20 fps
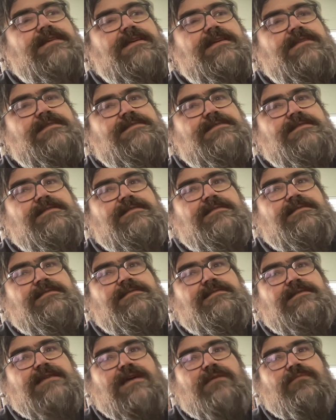that
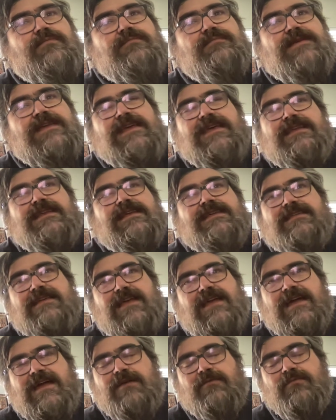that would be
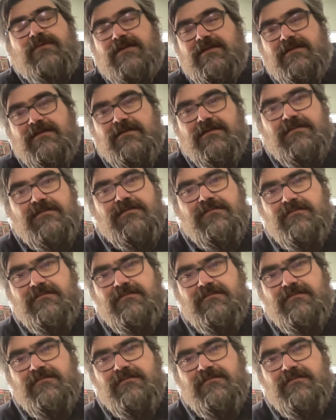anything i would